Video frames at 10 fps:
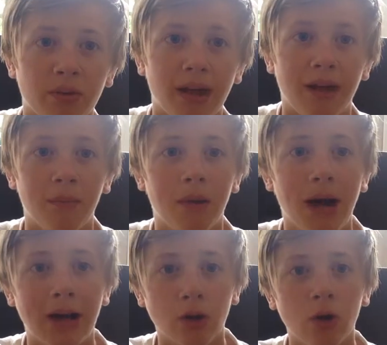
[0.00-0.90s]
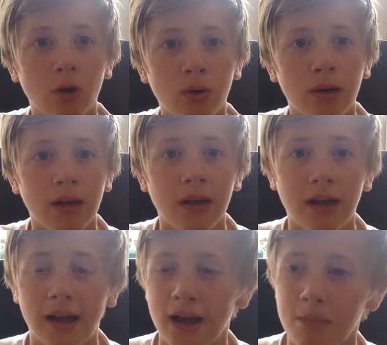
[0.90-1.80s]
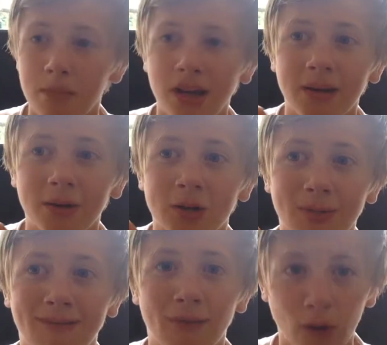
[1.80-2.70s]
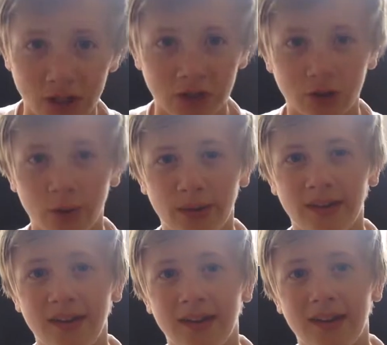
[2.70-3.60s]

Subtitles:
I'll go mainly because my voice is going.